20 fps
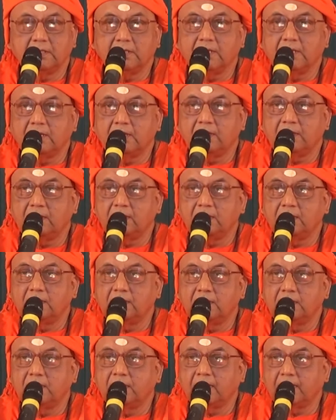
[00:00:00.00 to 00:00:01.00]
real
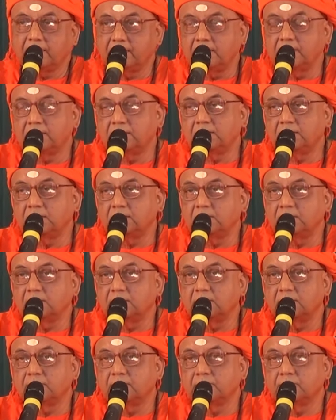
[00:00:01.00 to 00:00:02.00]
identity,